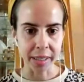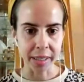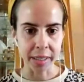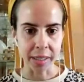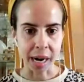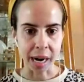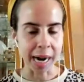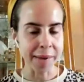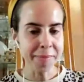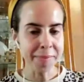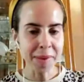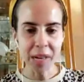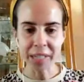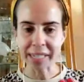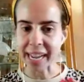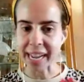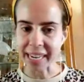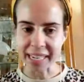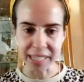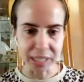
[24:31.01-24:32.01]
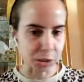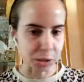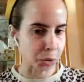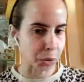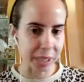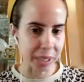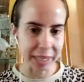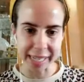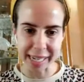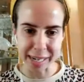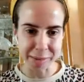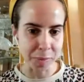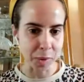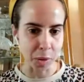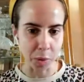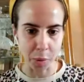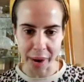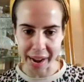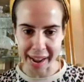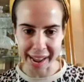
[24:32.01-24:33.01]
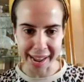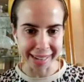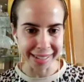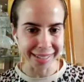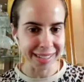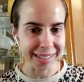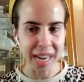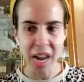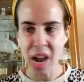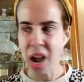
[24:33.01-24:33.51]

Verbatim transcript: I'm not getting a Trillium grant.